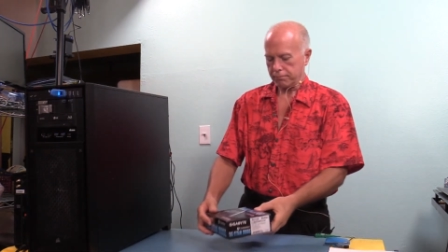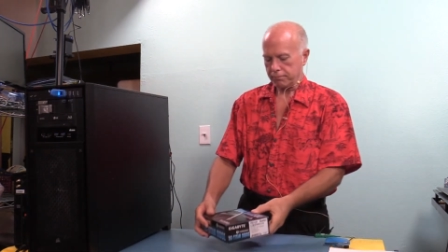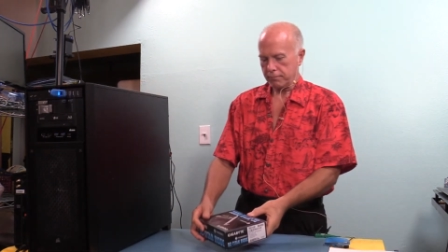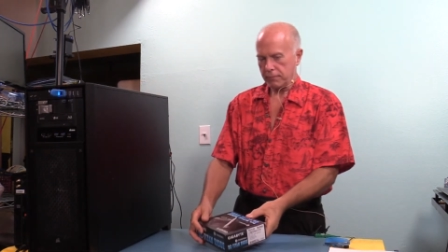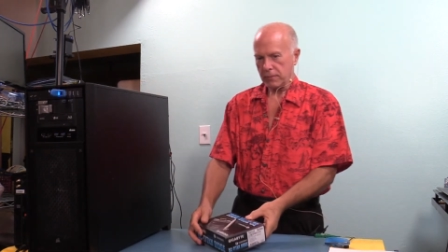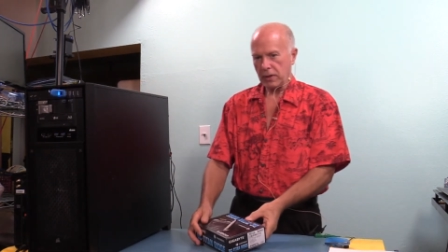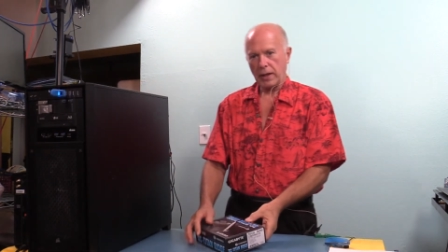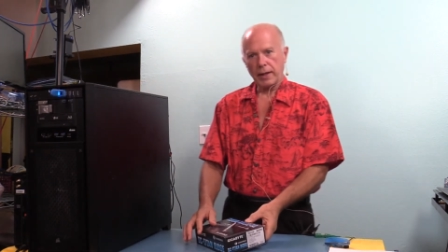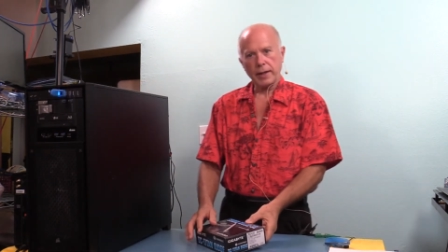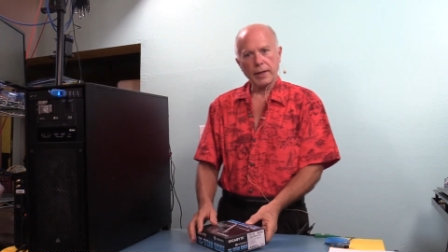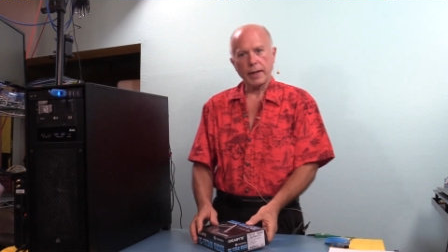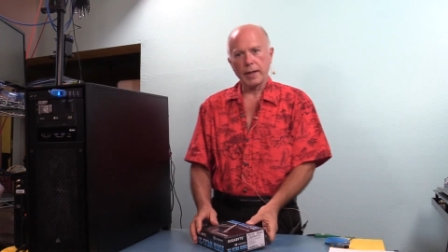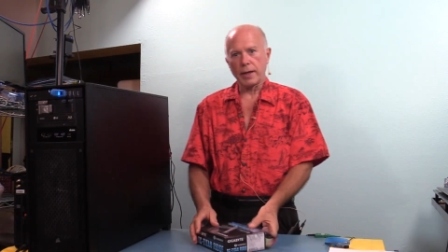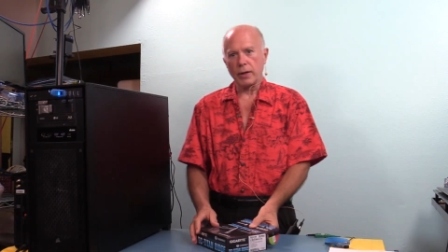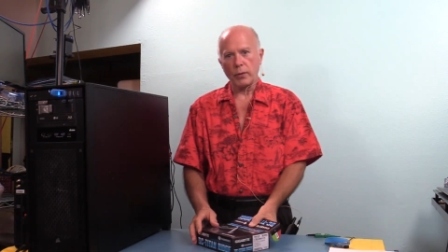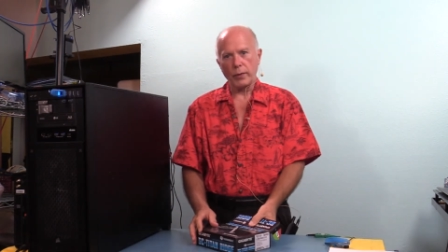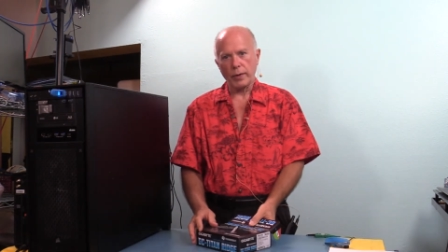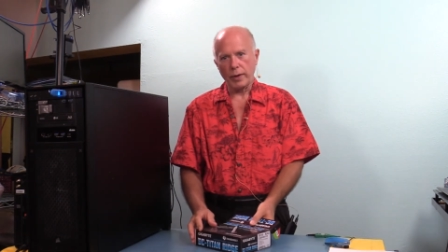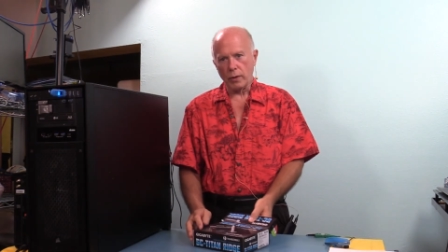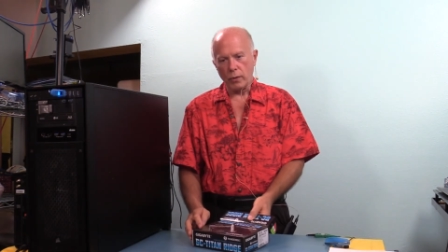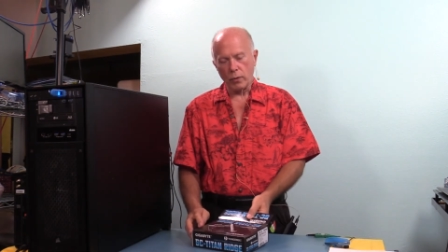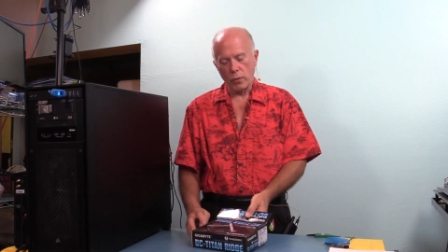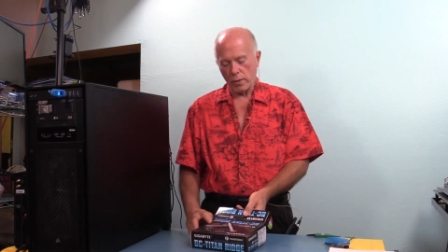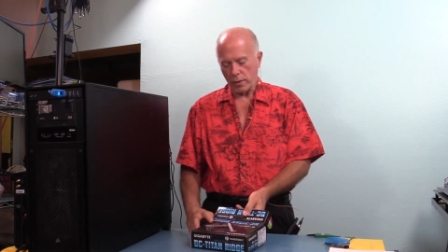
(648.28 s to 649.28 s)
Again, we
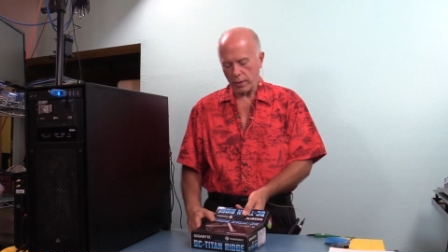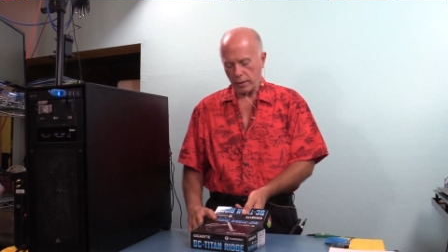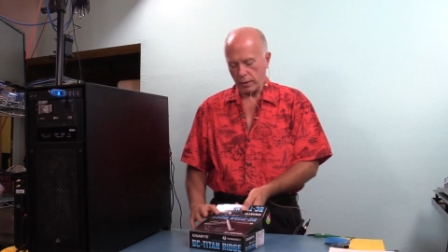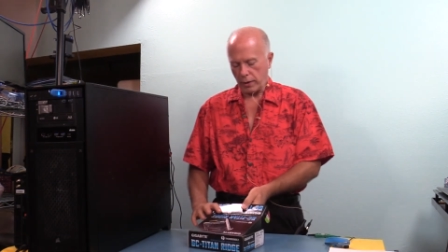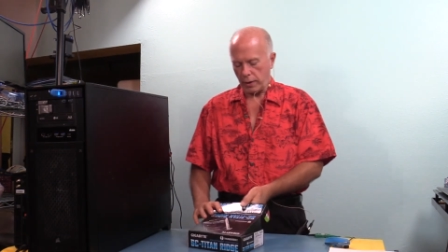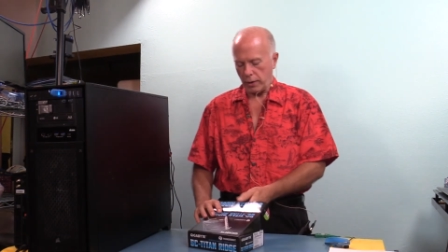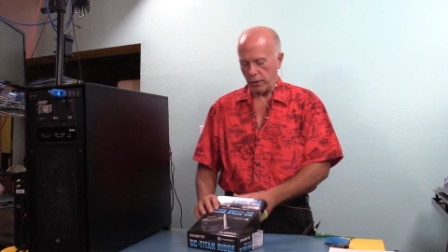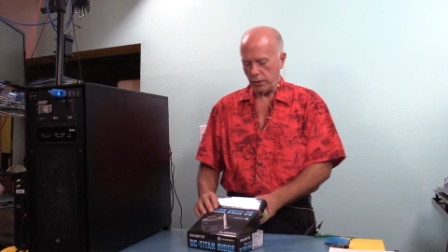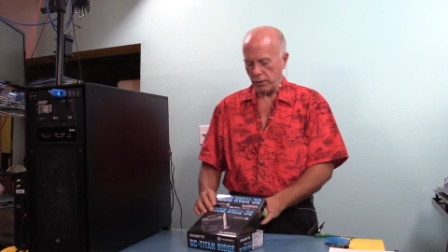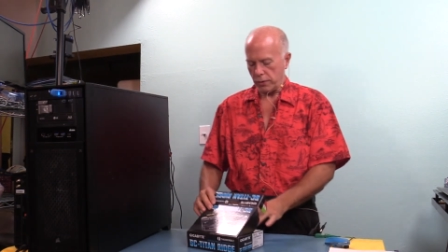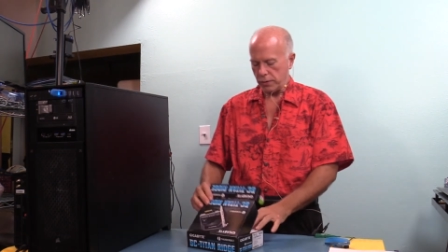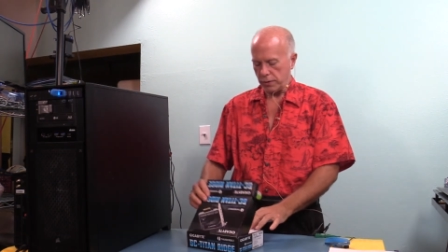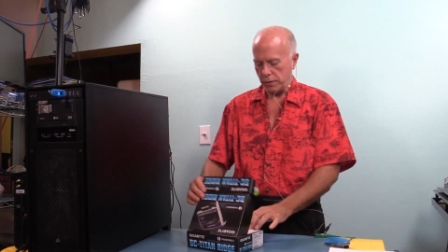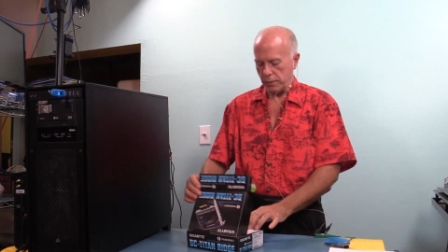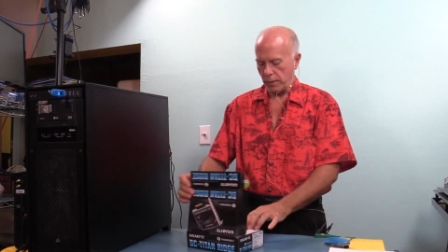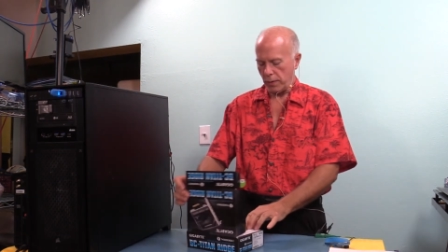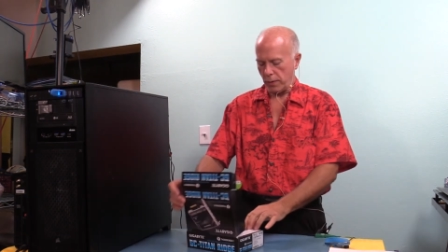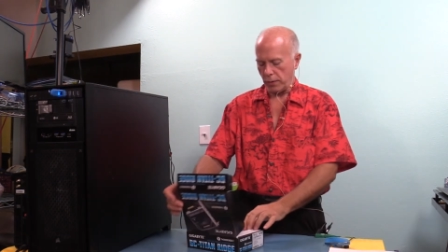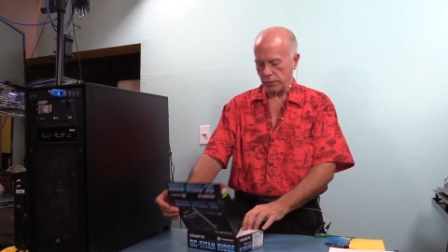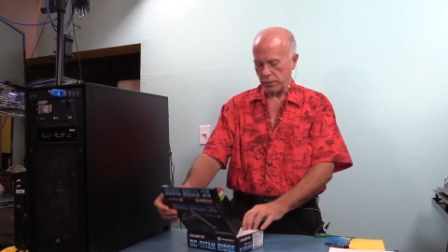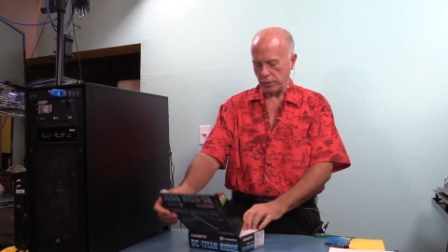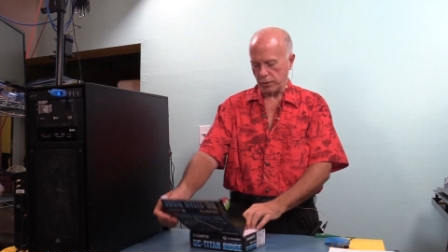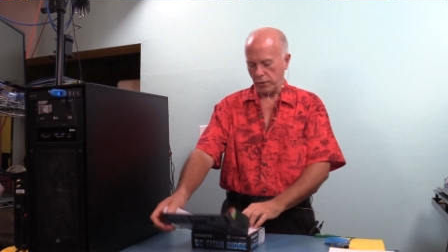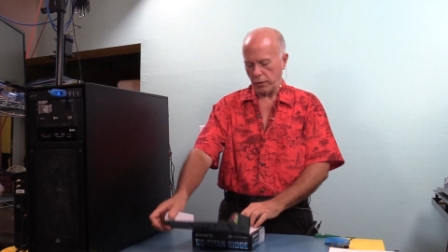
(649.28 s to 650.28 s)
don't want to use the
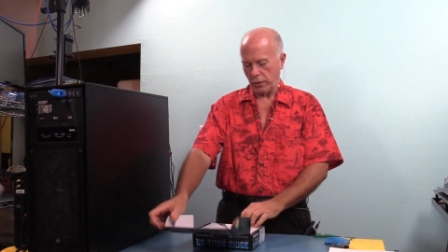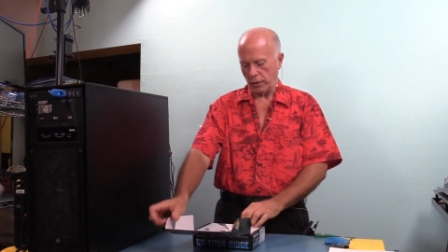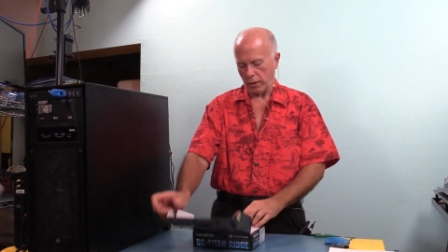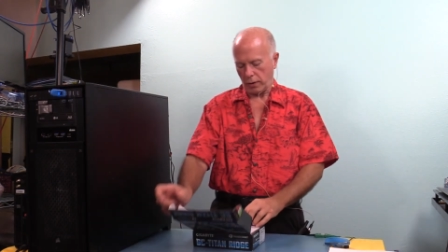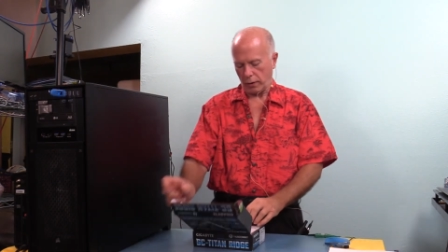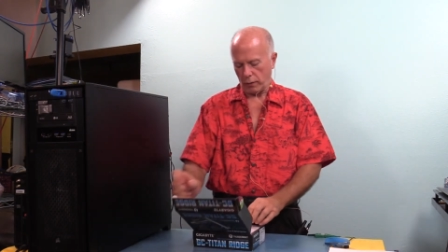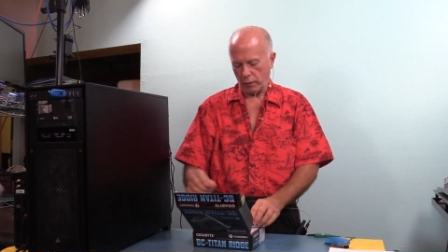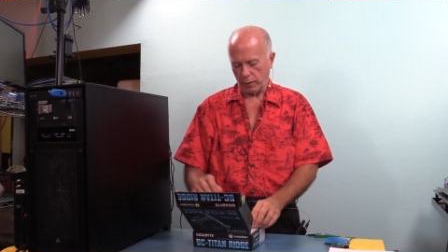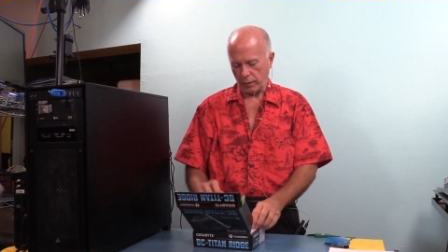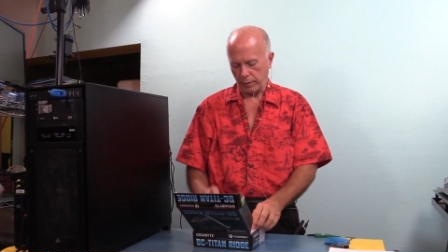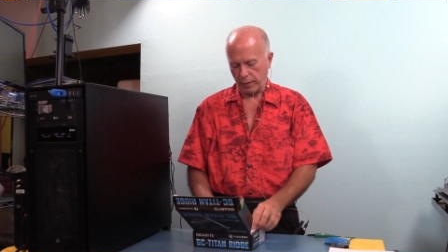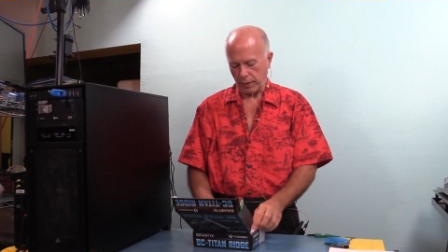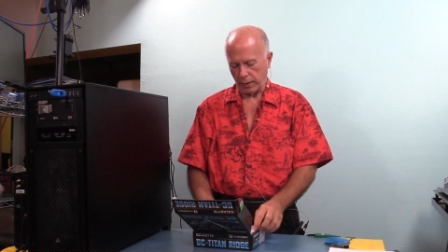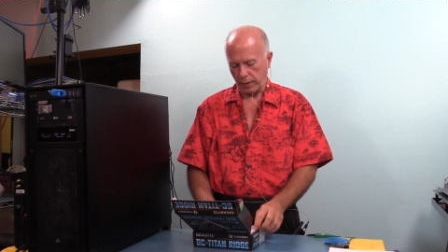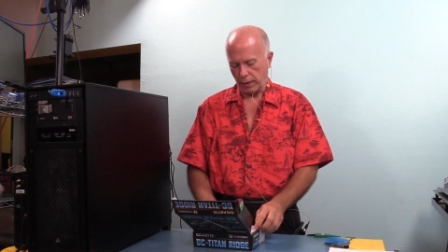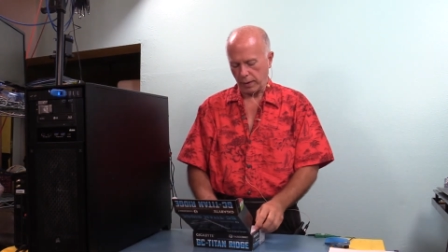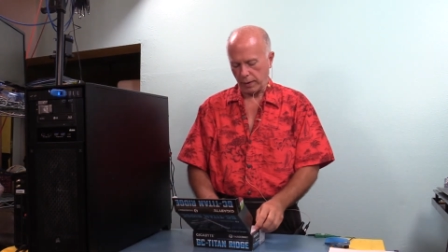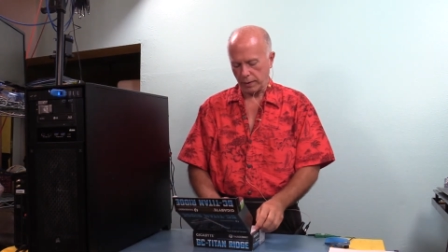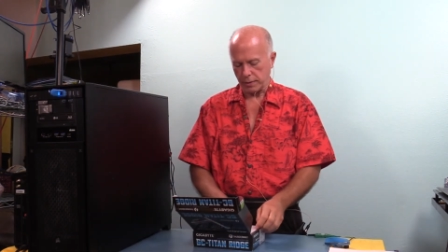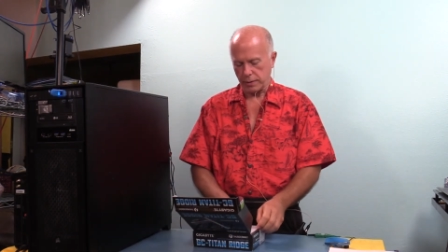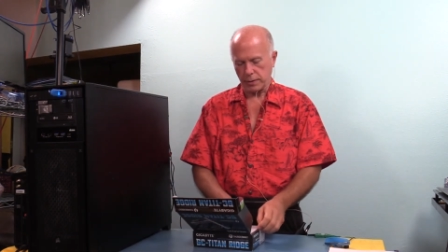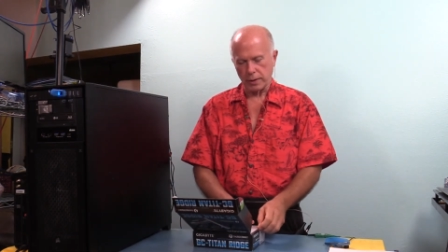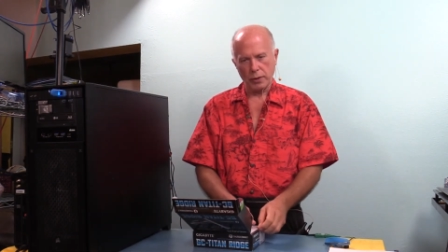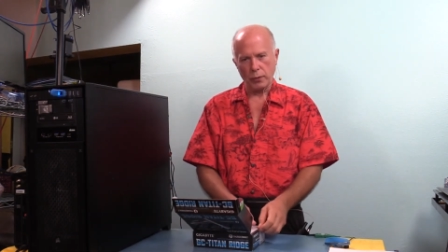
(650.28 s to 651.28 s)
most current one
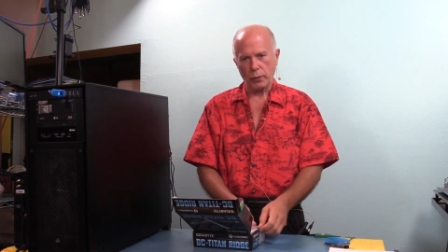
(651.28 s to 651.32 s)
because uh,